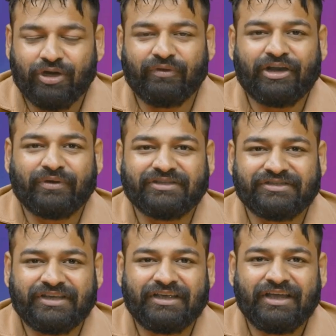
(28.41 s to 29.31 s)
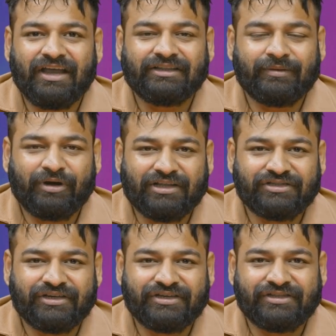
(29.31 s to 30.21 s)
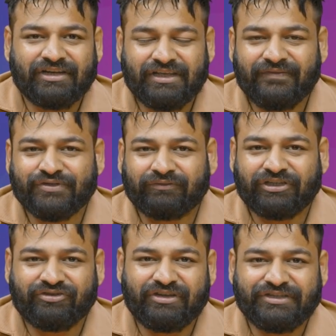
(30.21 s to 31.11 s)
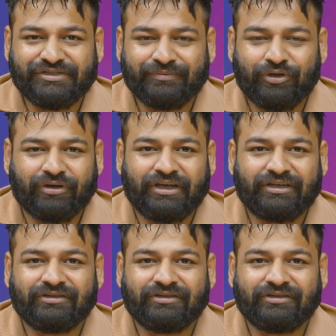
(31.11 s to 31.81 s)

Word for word: where you can see the branches, the leaves of the trees, okay,